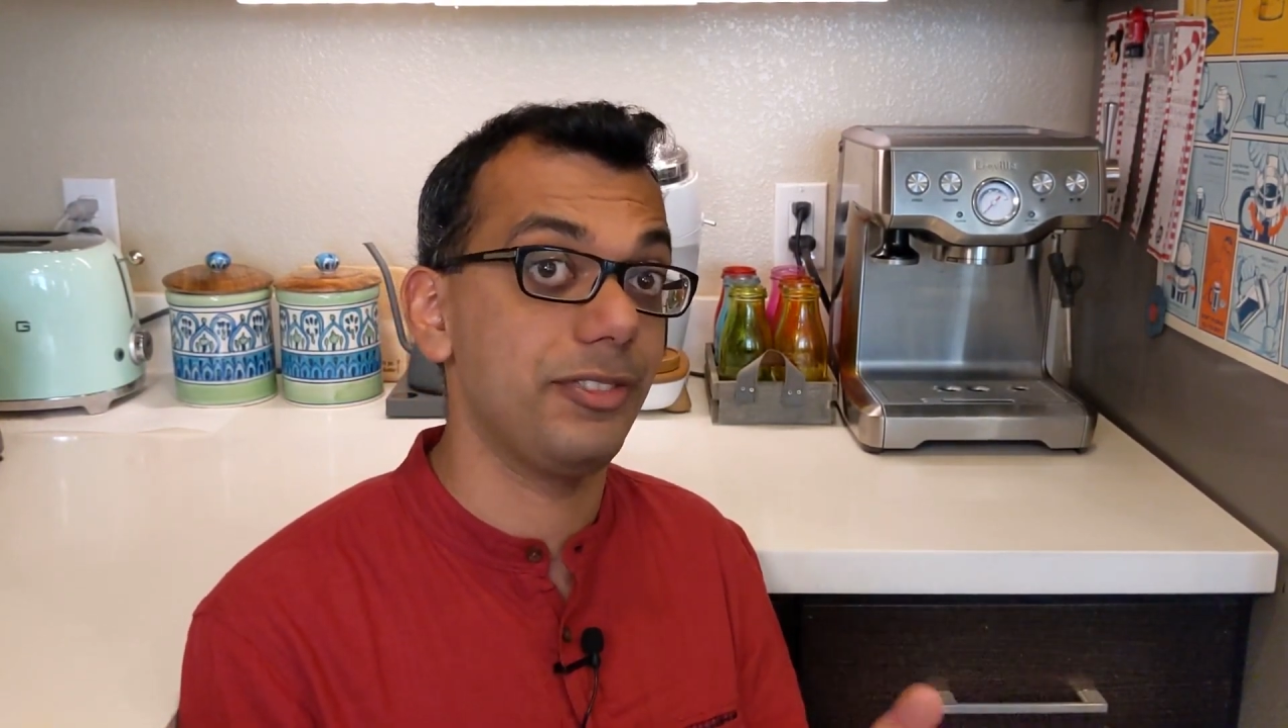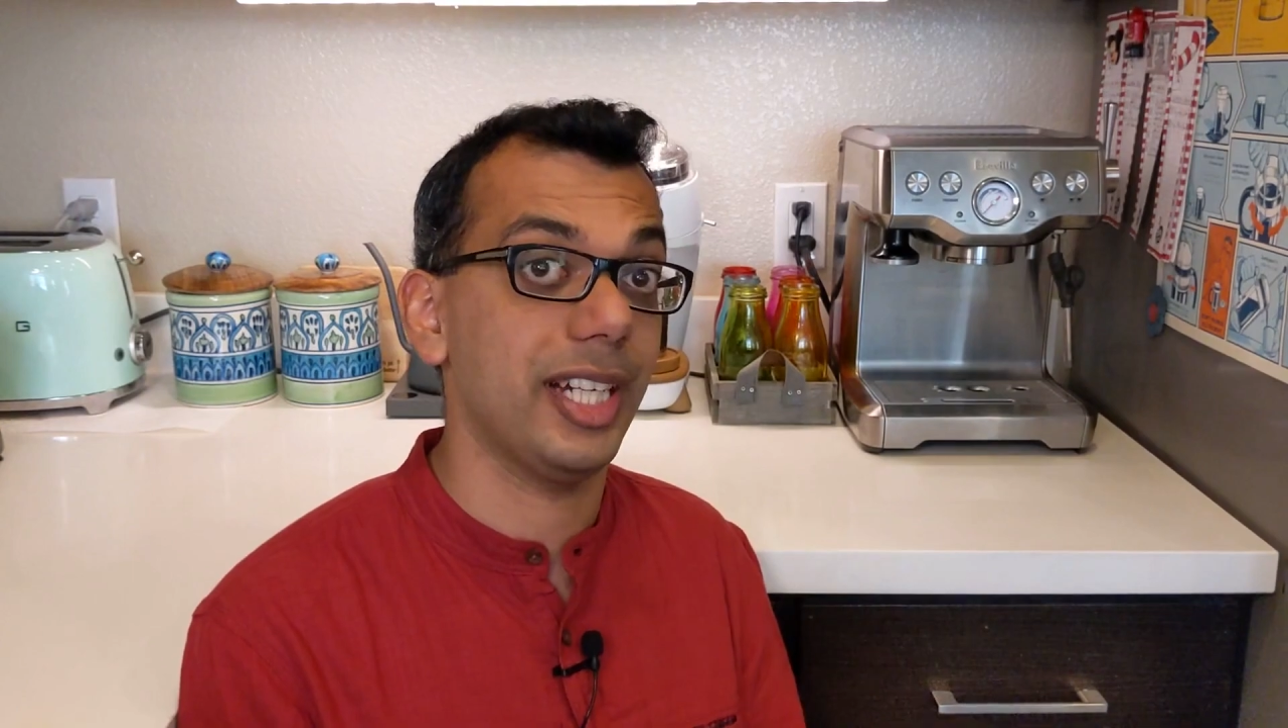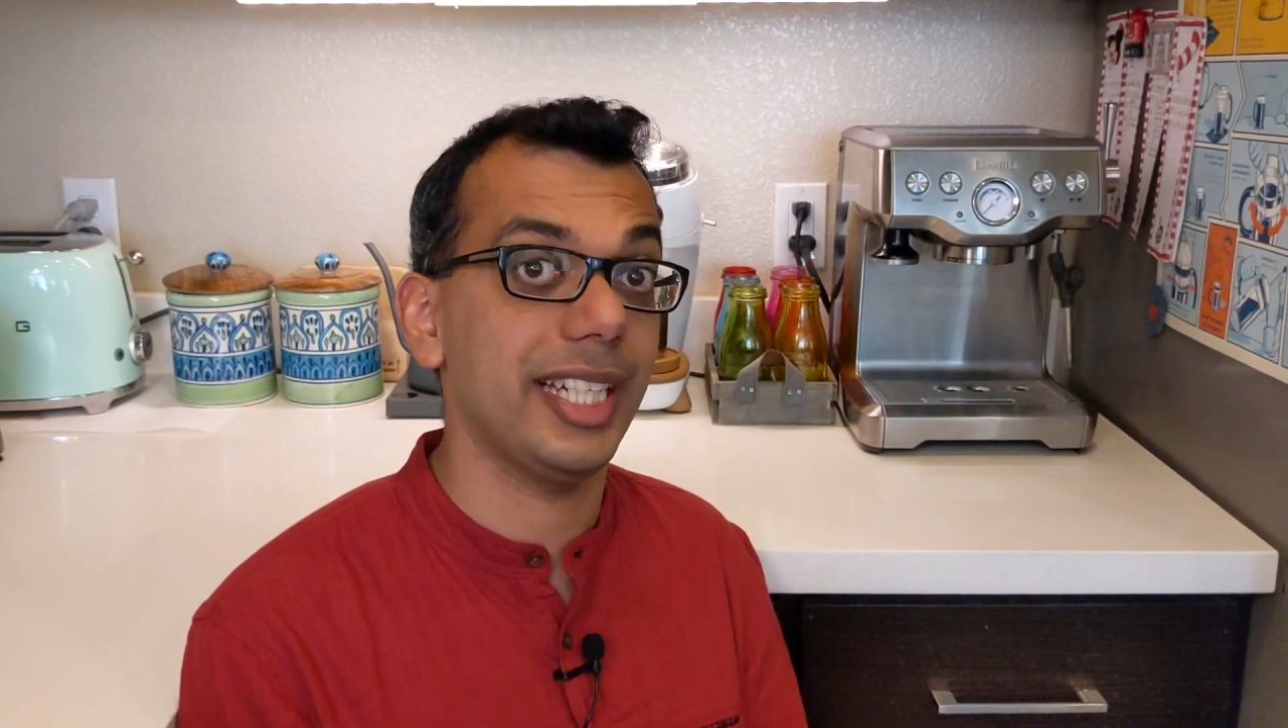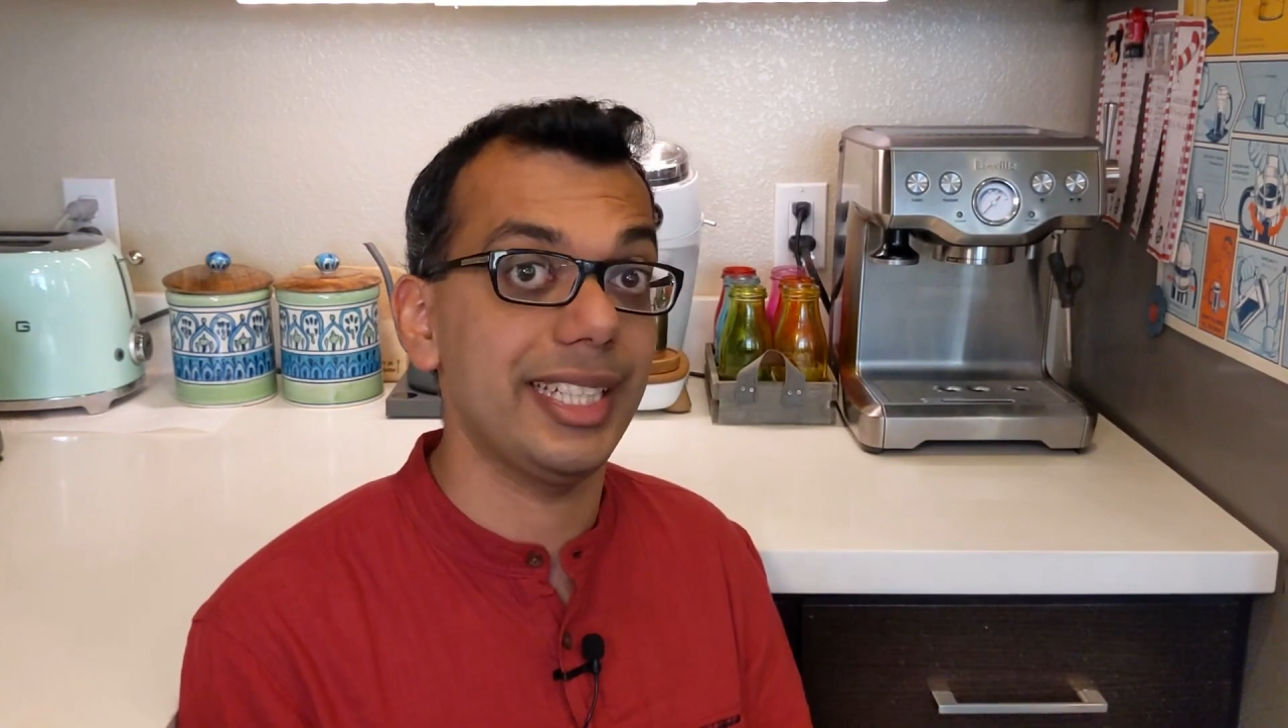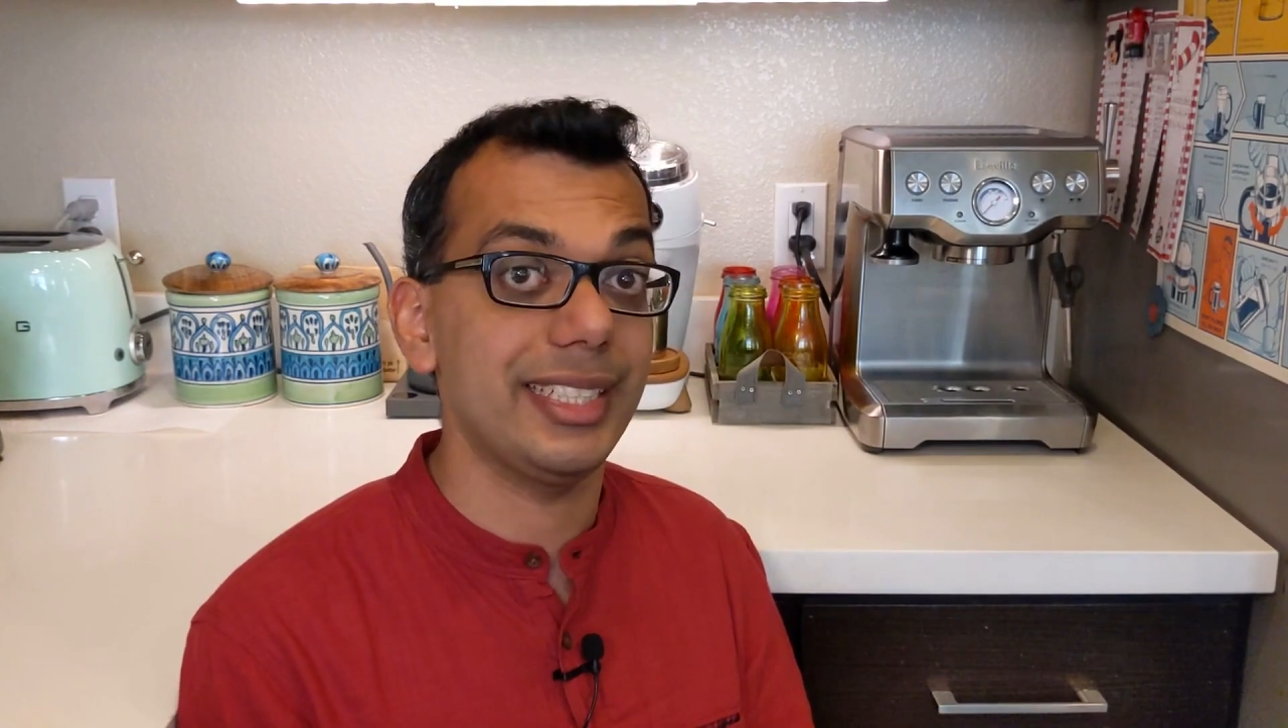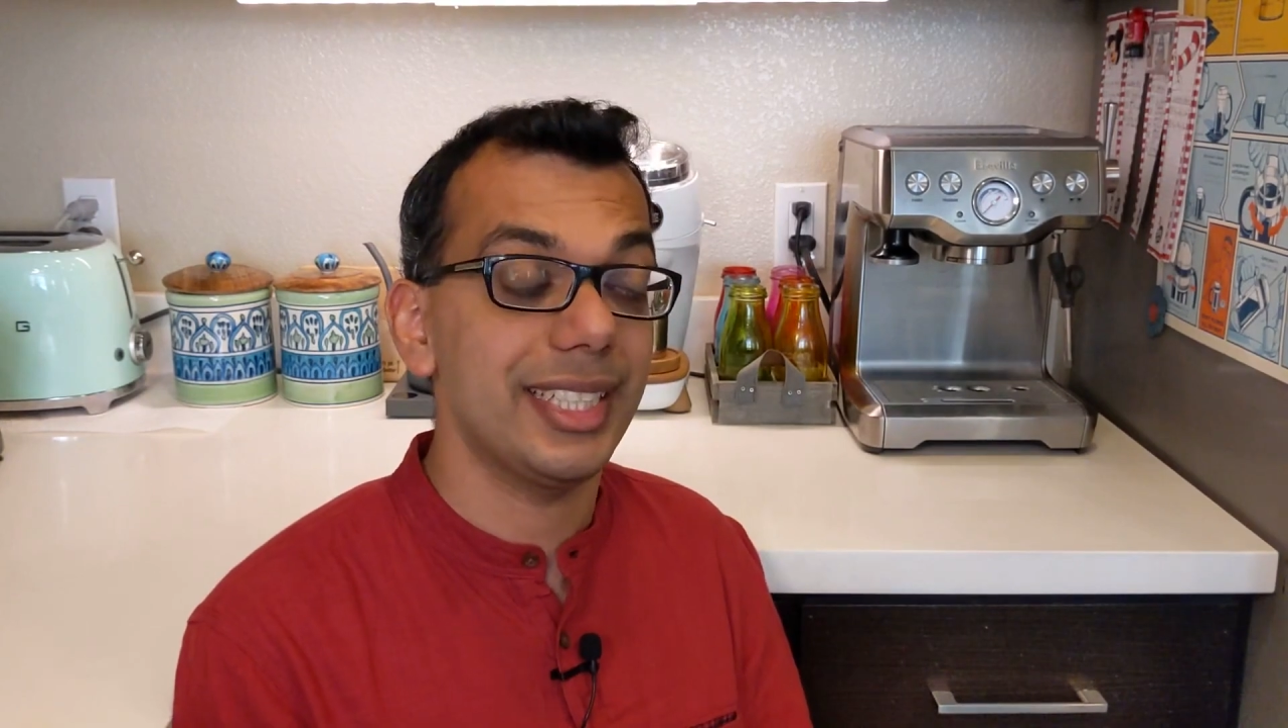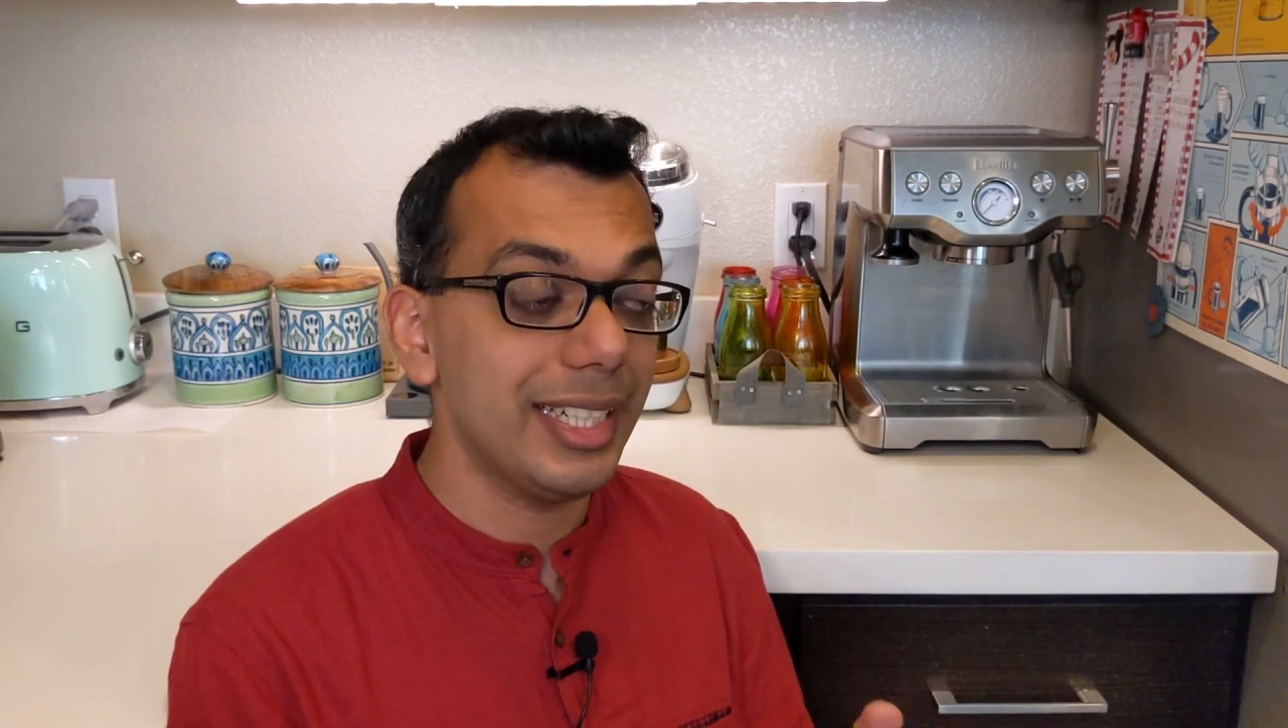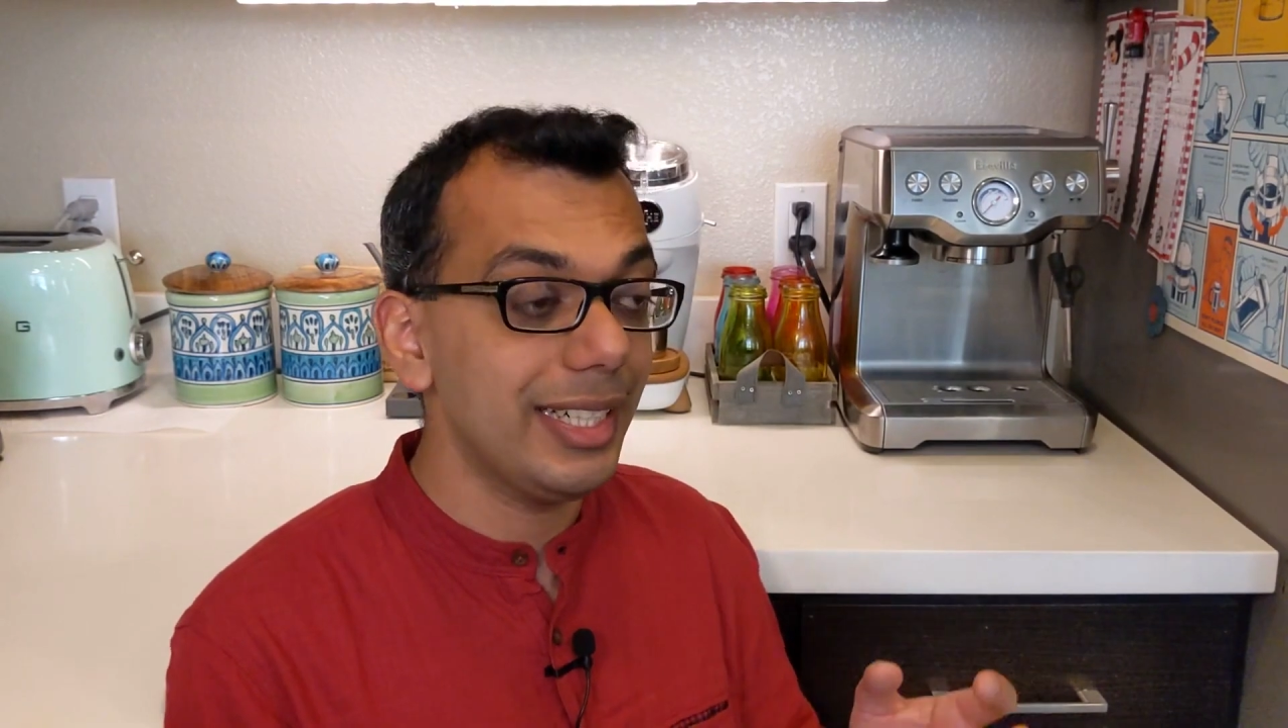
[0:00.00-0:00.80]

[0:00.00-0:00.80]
fine.